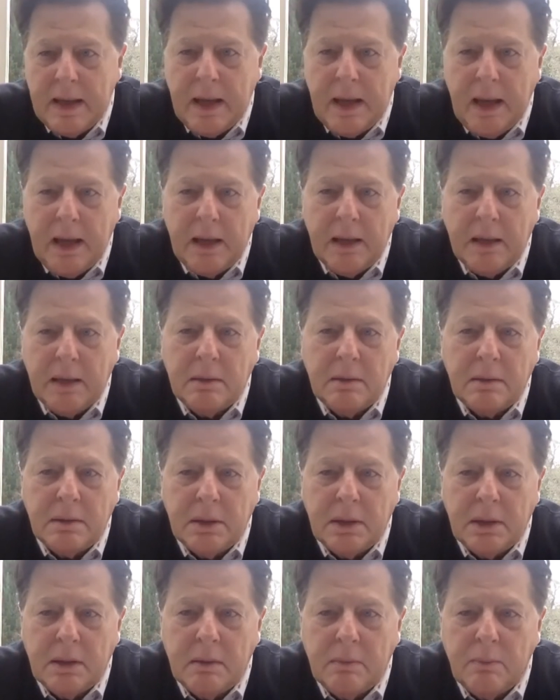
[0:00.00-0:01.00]
and
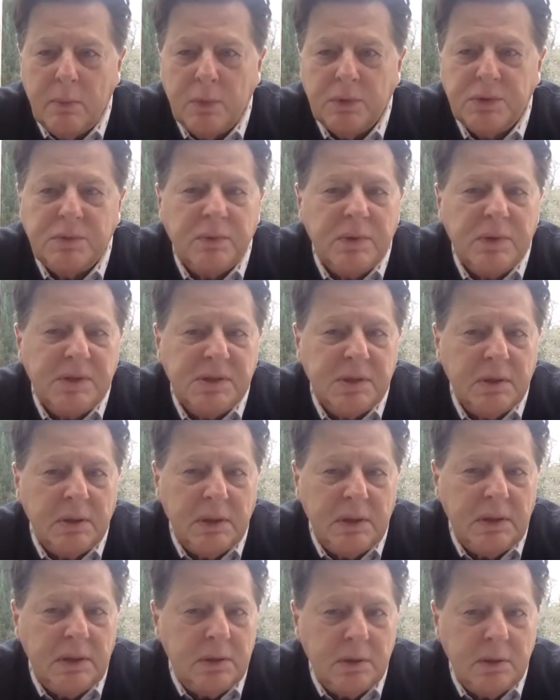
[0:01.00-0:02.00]
most
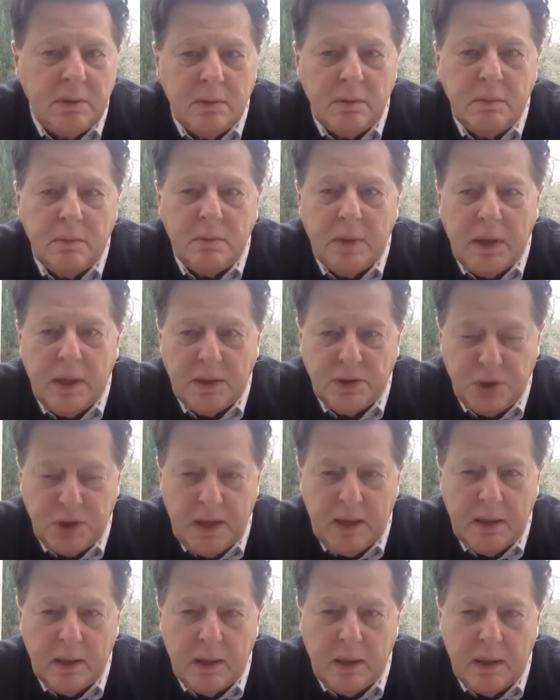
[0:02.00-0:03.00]
recently to
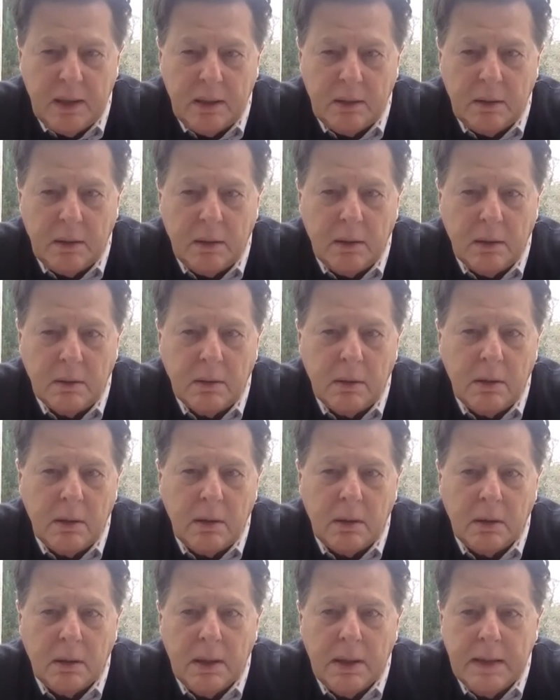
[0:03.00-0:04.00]
Shanghai and Hong
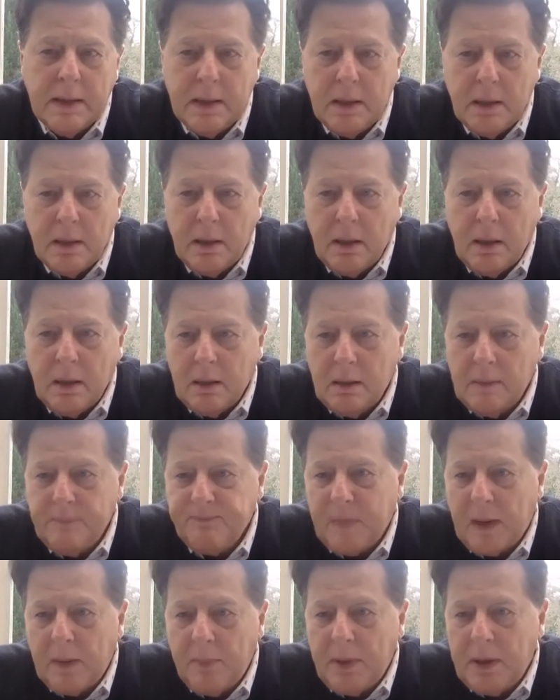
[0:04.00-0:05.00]
Kong.
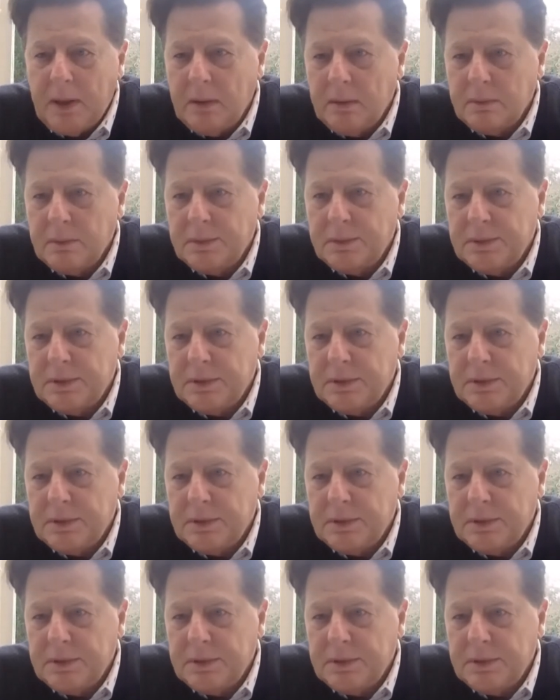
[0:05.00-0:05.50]
About